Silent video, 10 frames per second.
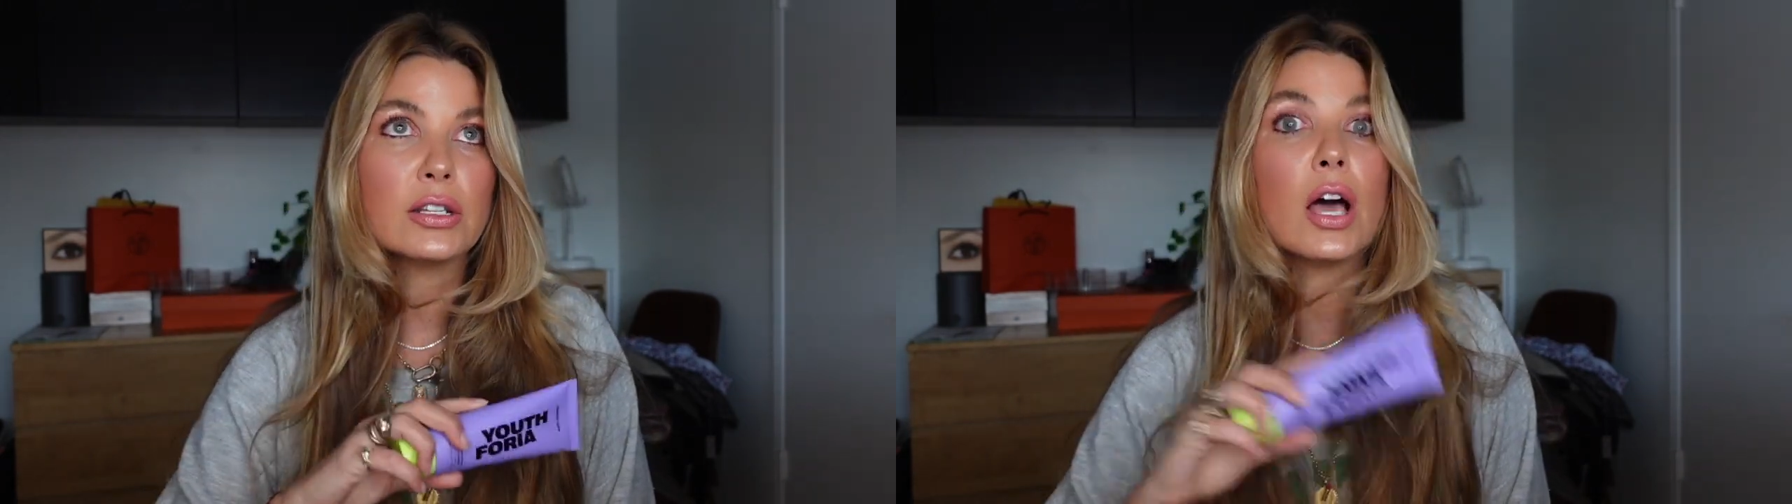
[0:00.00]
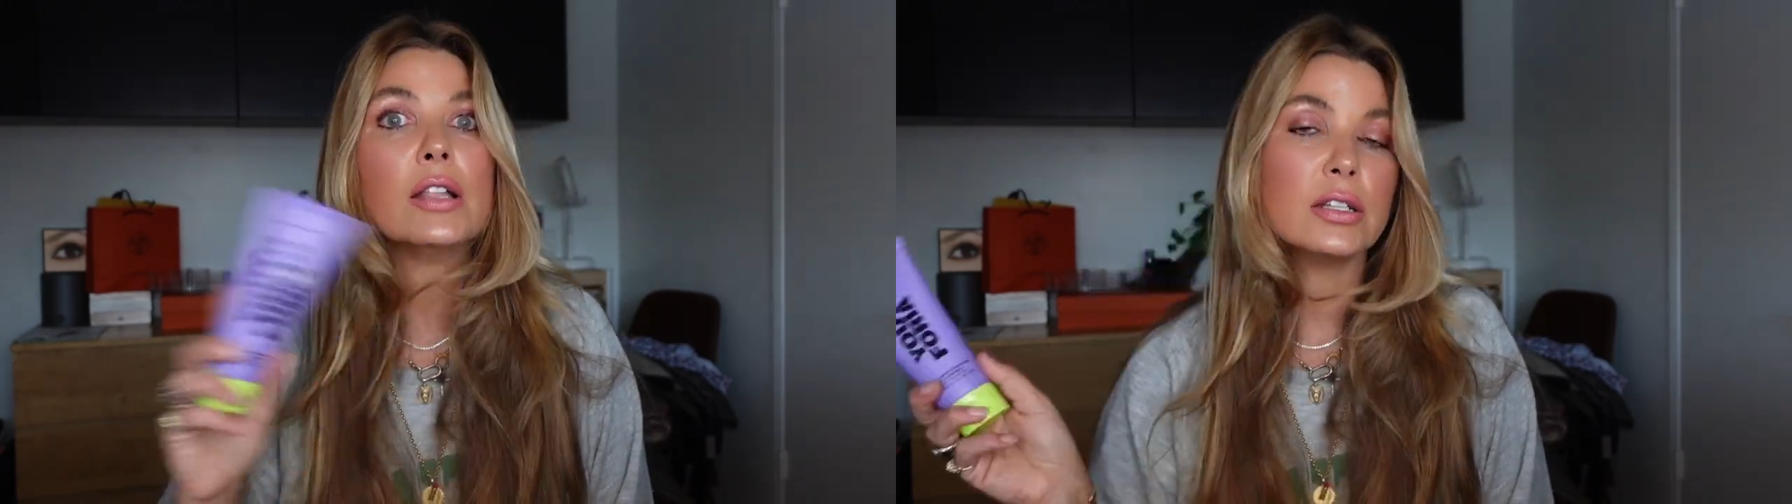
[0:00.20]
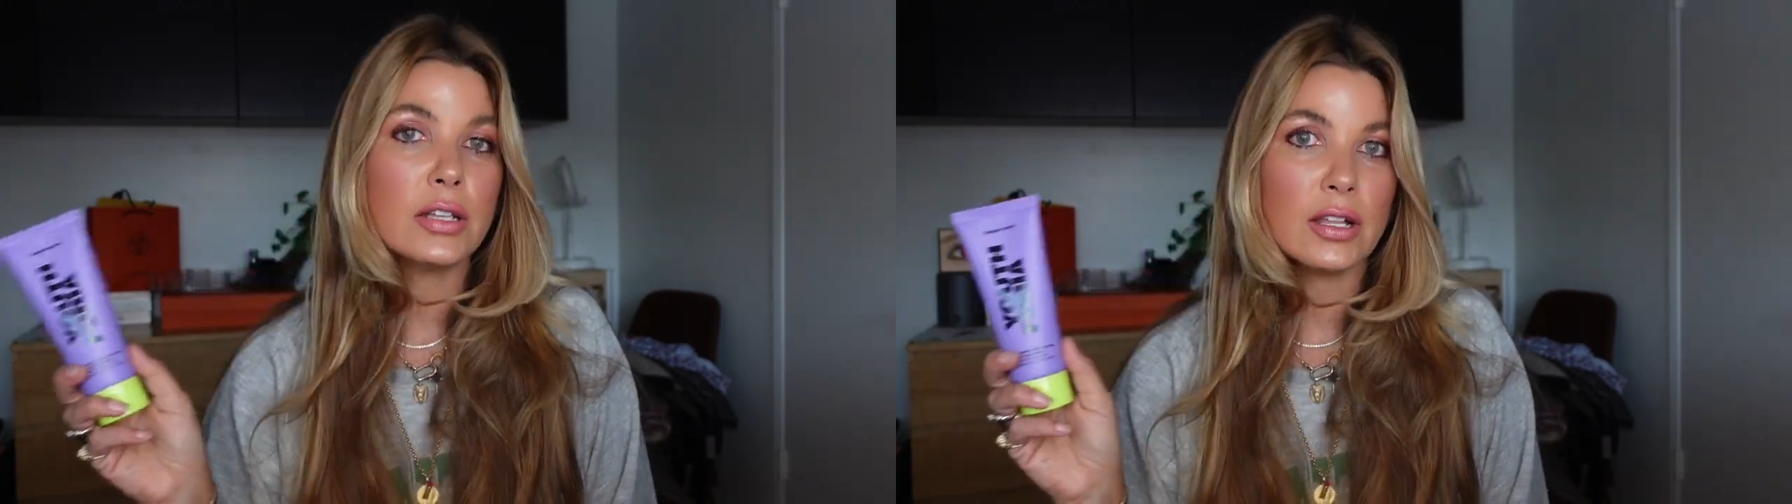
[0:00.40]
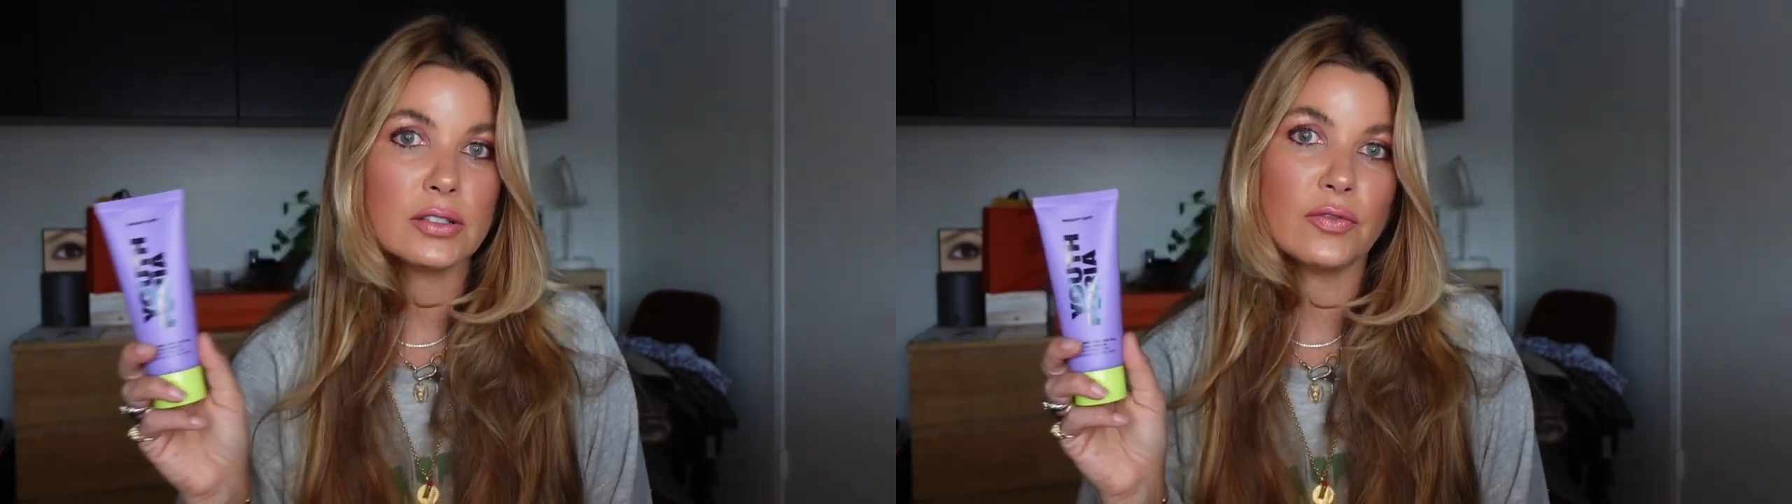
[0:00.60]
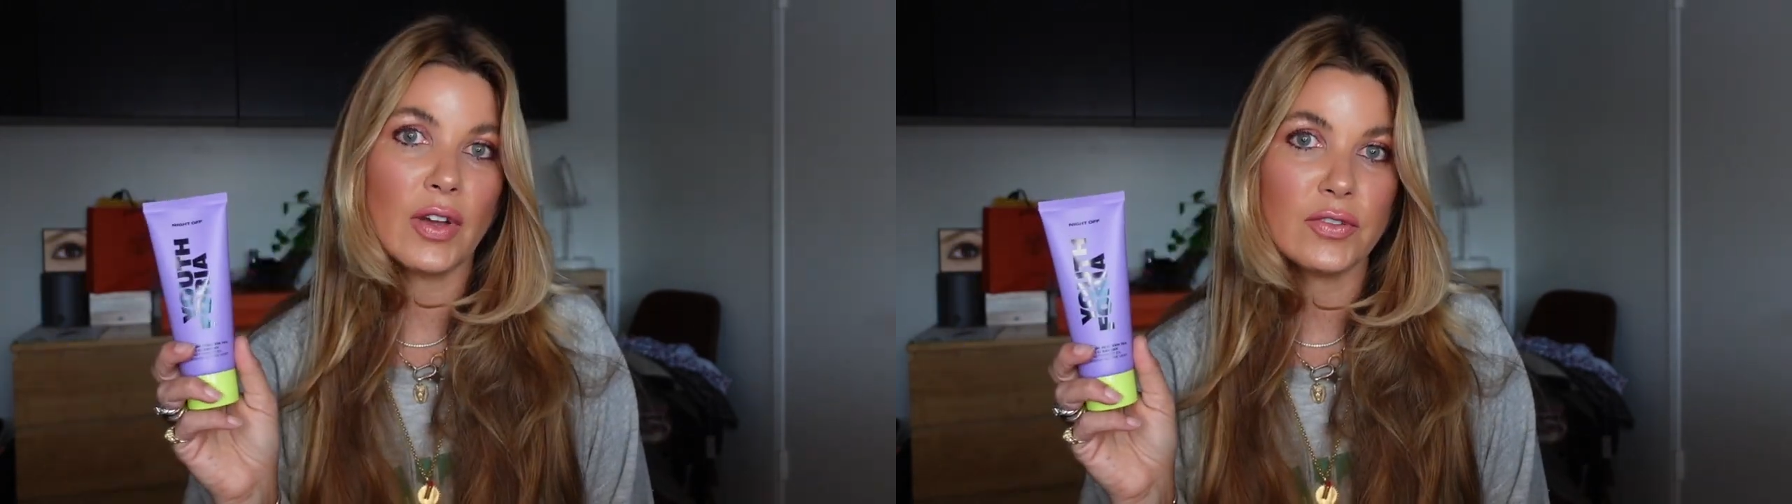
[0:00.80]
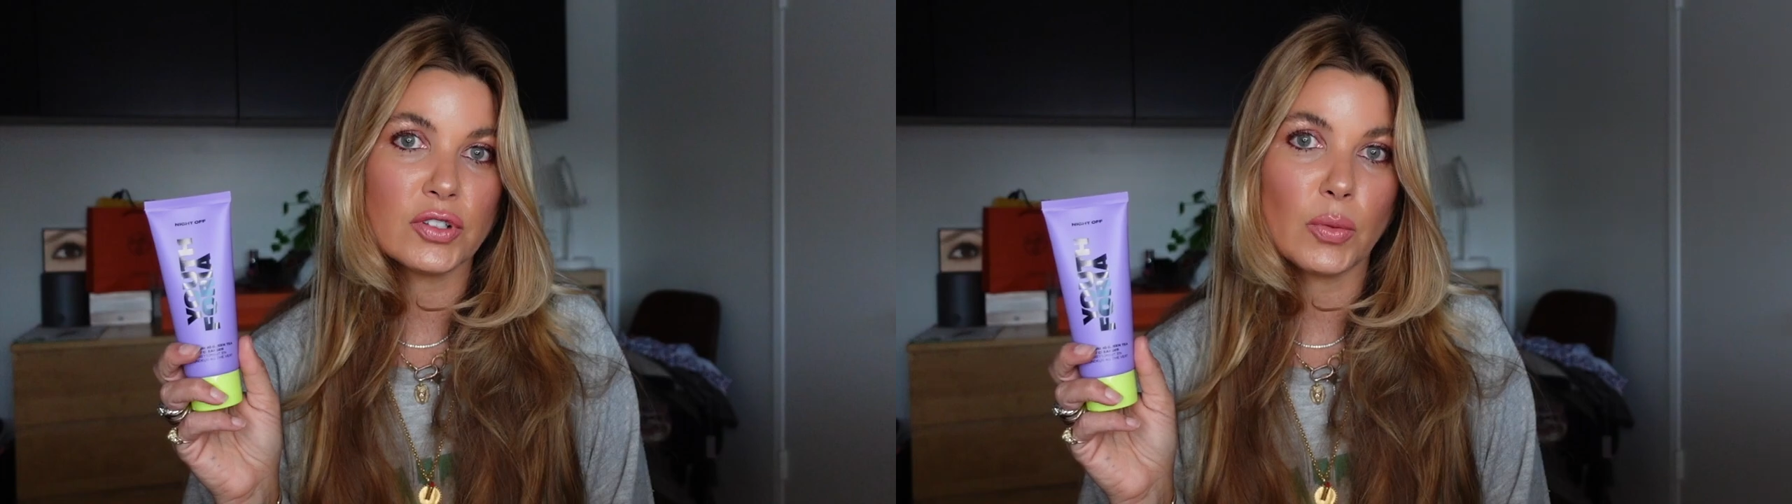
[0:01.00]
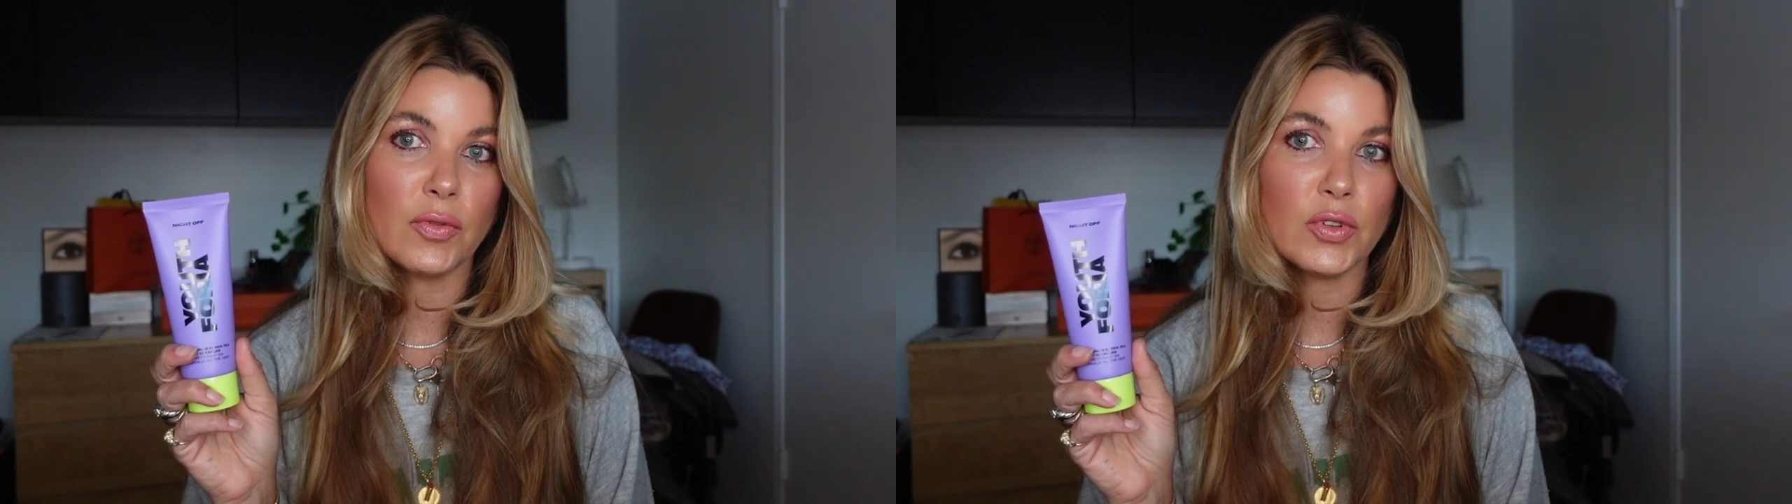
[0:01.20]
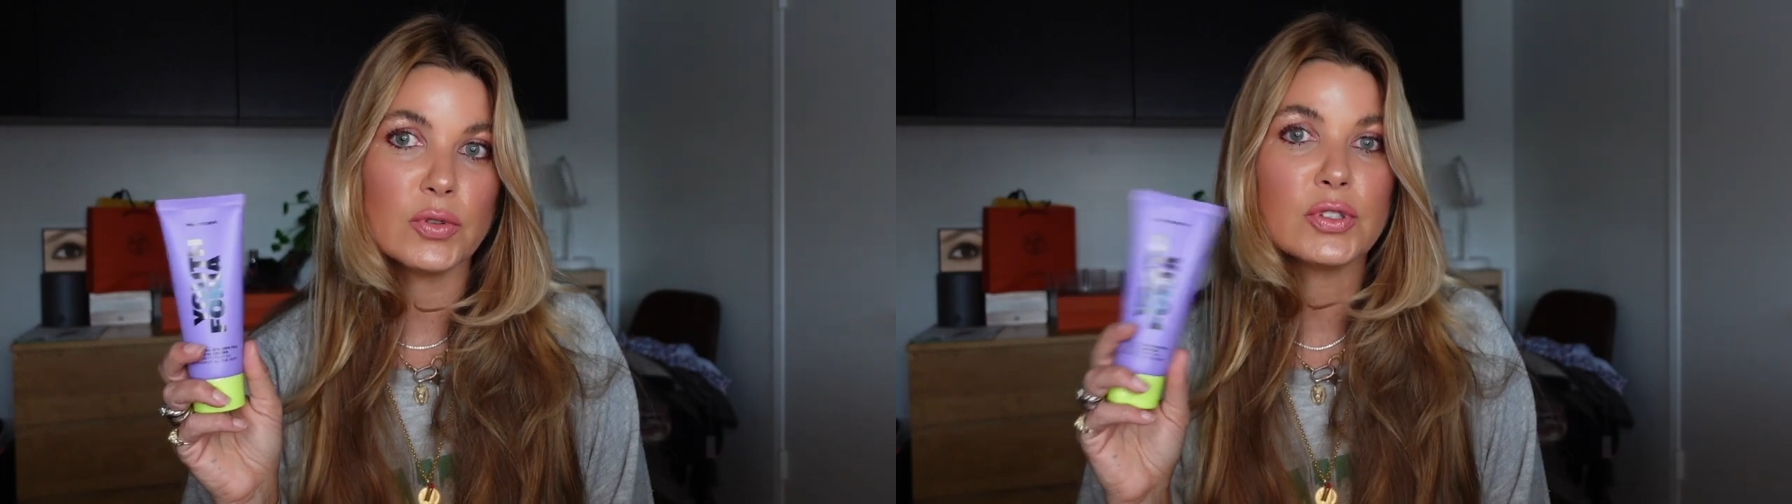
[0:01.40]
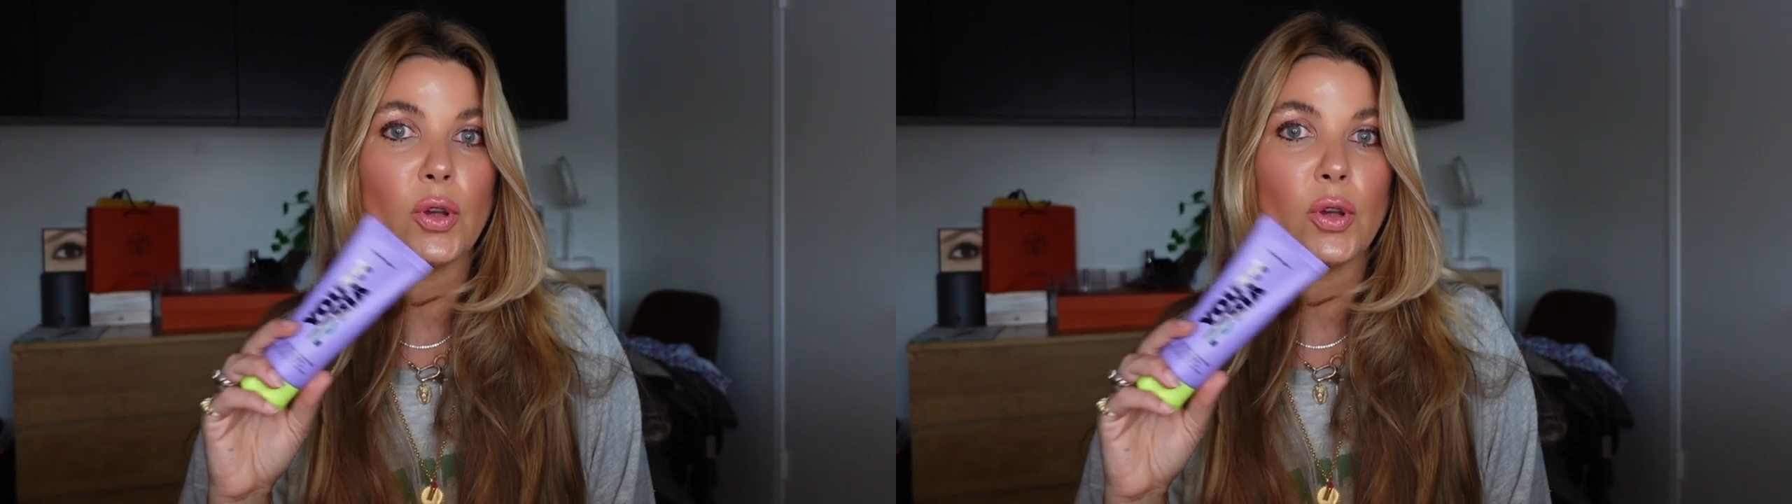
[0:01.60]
Tons and tons of five-star reviews,